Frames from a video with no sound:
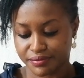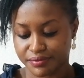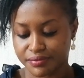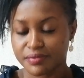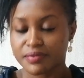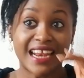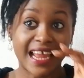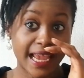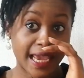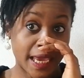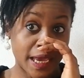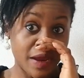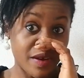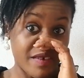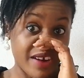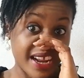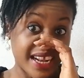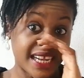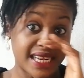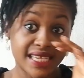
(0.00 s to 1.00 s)
Like he
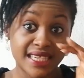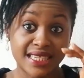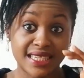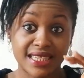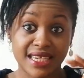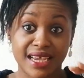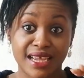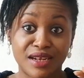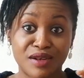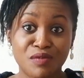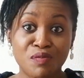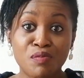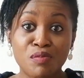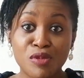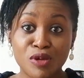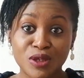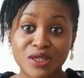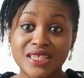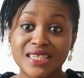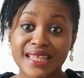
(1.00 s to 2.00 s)
rightly said,
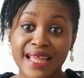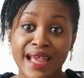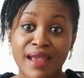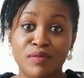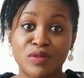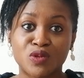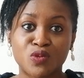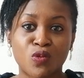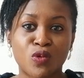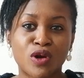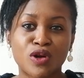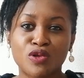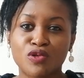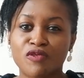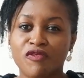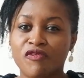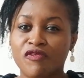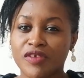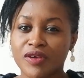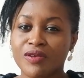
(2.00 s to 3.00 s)
most times what you
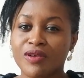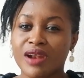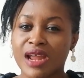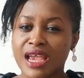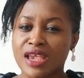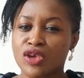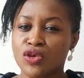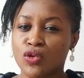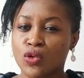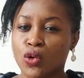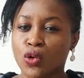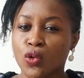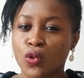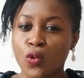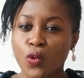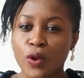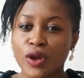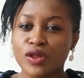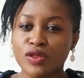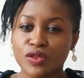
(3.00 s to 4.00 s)
feel like you're
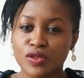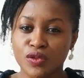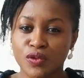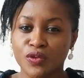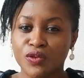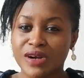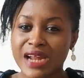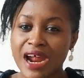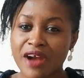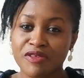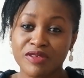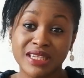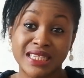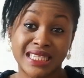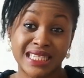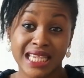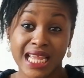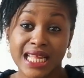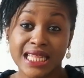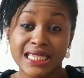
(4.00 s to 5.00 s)
going through, that
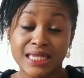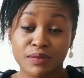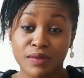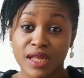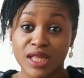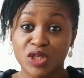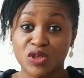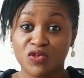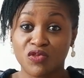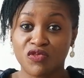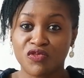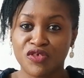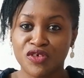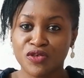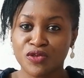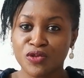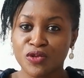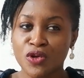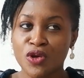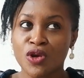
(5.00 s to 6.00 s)
resentment you
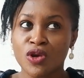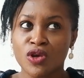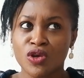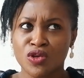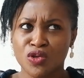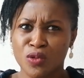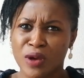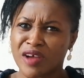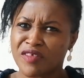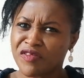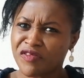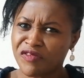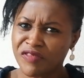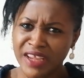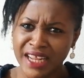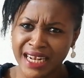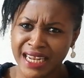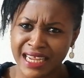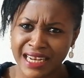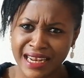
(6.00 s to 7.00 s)
feel you are
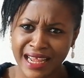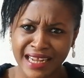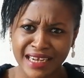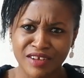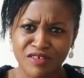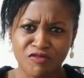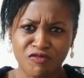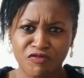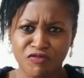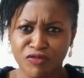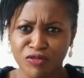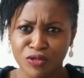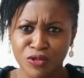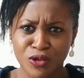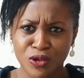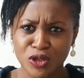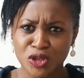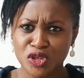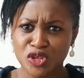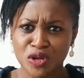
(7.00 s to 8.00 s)
feeling at the food
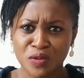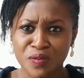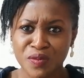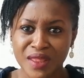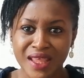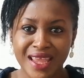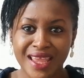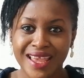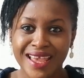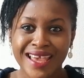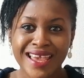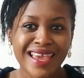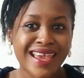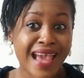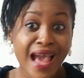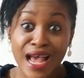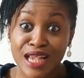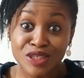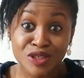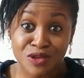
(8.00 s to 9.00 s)
or something, it
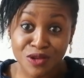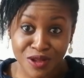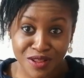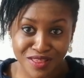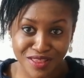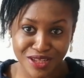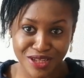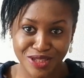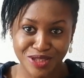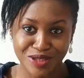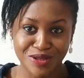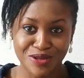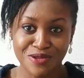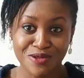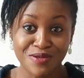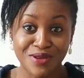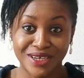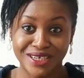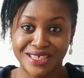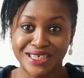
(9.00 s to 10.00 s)
has nothing to do
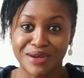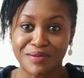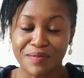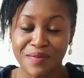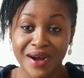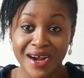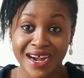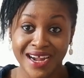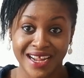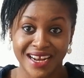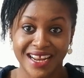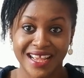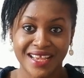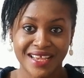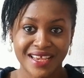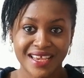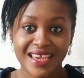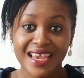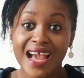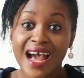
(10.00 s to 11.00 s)
with Japan.
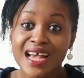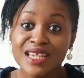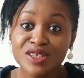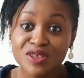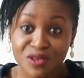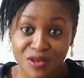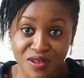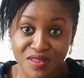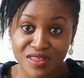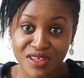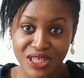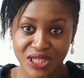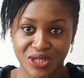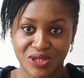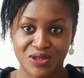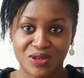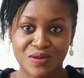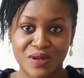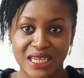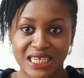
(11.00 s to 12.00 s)
It has nothing to
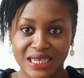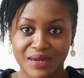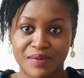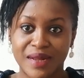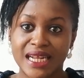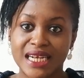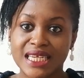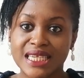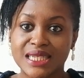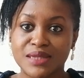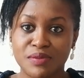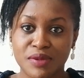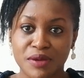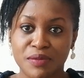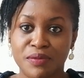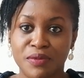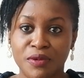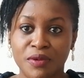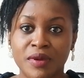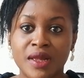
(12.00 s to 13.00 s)
do with the Japanese
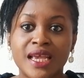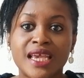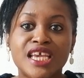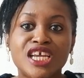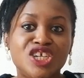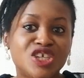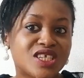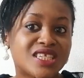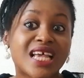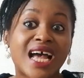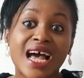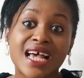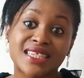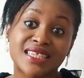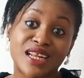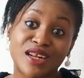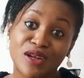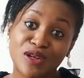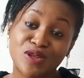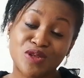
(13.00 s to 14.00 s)
people. It just has a
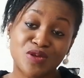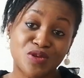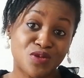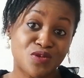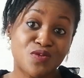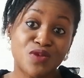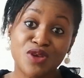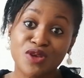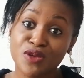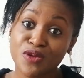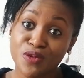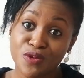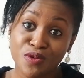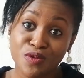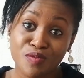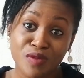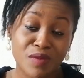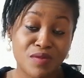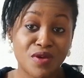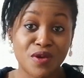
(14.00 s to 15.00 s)
lot to do with you,
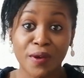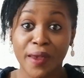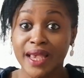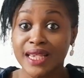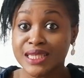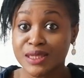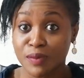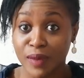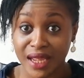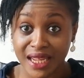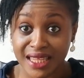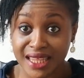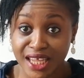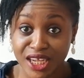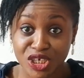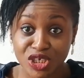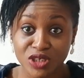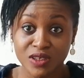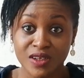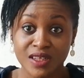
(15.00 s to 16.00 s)
maybe your
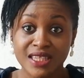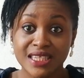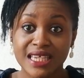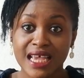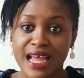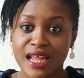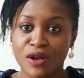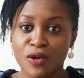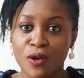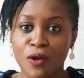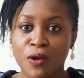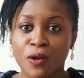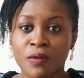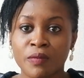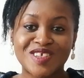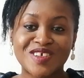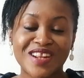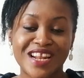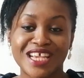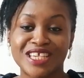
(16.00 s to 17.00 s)
expectations and all.
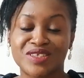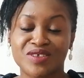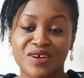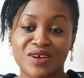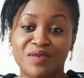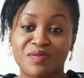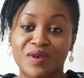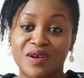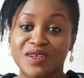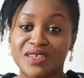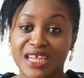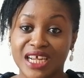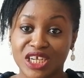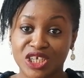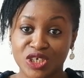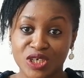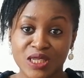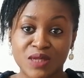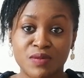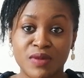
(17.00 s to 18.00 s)
So let's talk about the
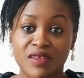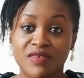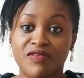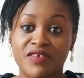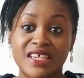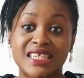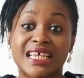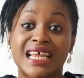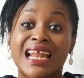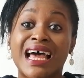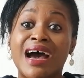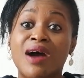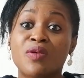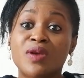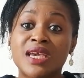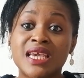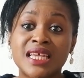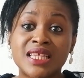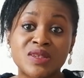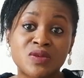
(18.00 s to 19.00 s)
adjustment phase and how
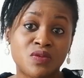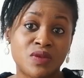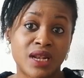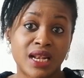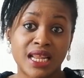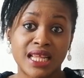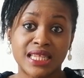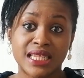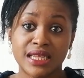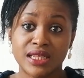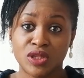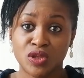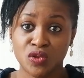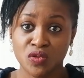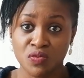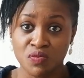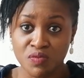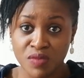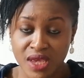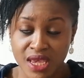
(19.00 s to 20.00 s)
it's related to
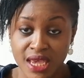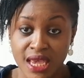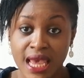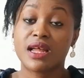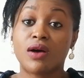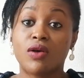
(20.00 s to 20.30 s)
me.